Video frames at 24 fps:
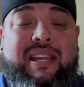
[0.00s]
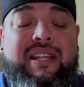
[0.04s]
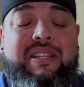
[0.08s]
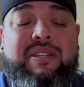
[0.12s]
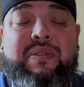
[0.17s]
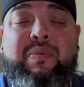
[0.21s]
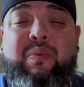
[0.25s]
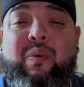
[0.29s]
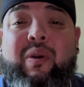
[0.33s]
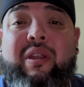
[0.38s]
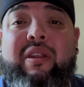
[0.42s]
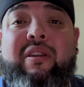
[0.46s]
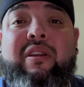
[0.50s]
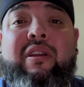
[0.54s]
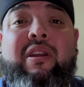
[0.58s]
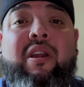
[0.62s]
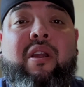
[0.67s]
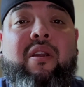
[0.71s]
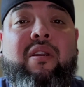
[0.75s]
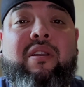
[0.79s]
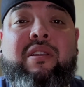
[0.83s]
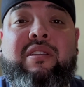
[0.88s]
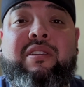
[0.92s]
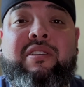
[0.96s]
I just want to
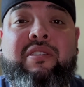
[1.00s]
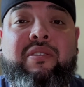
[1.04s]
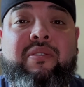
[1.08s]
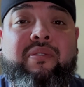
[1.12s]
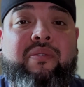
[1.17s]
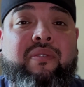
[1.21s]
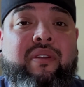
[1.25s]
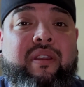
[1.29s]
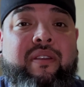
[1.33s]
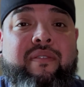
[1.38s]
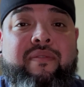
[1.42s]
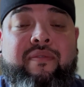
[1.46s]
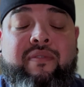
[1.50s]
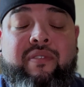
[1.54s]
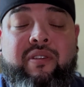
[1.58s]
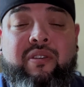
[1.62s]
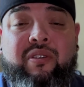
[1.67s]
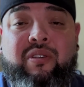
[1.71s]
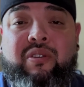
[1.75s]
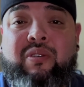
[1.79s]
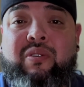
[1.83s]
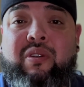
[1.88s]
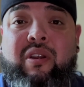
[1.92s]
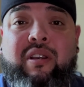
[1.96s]
encourage you, if
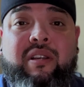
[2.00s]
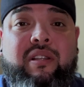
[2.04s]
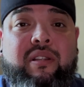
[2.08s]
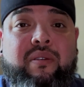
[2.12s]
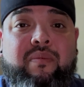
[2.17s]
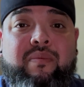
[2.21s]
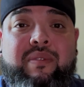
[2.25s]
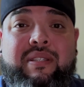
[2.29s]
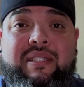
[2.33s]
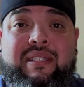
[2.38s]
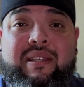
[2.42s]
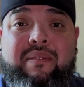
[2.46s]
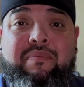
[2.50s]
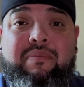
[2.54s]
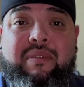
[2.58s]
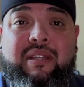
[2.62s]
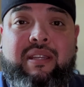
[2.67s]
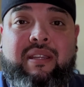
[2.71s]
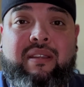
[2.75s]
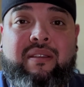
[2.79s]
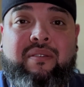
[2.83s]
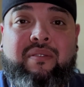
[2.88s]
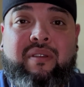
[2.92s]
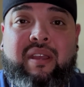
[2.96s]
you're struggling with
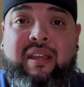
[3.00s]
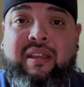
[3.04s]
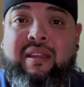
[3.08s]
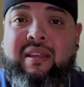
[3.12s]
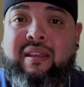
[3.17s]
something